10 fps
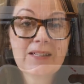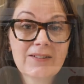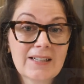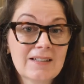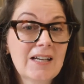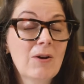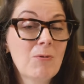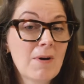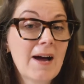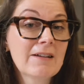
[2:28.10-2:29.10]
collecting
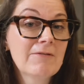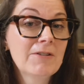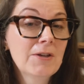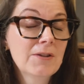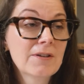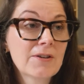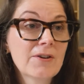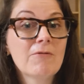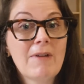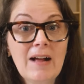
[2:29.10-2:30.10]
quite a few that are
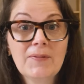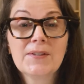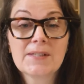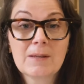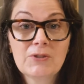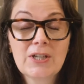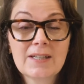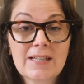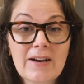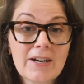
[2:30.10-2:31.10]
around the
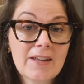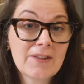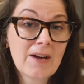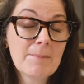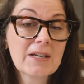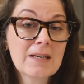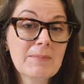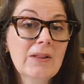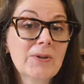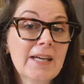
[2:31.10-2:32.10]
subject area that I'm going to
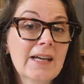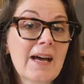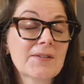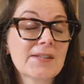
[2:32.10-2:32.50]
be looking at.